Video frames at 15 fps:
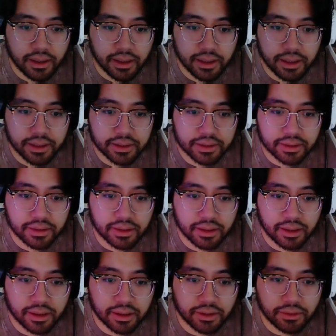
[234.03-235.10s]
He is
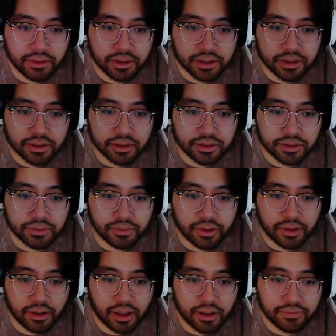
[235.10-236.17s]
going to search
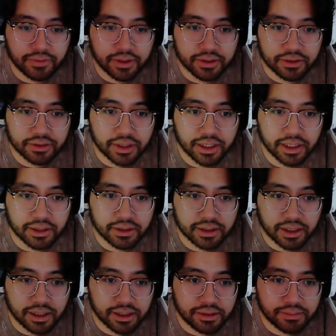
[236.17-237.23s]
with offense training. Looks
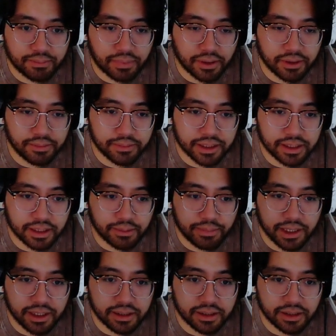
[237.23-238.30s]
like he's probably missing a
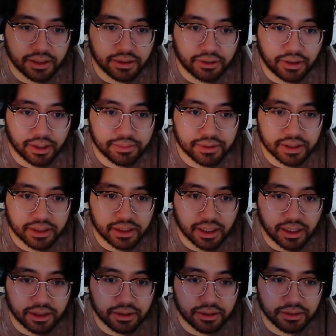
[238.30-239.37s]
piece here. Grabs the
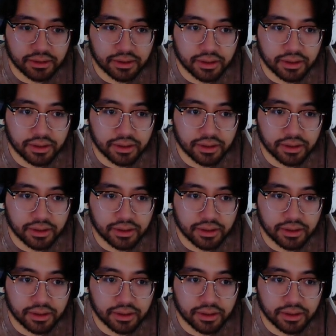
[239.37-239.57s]
Tocado.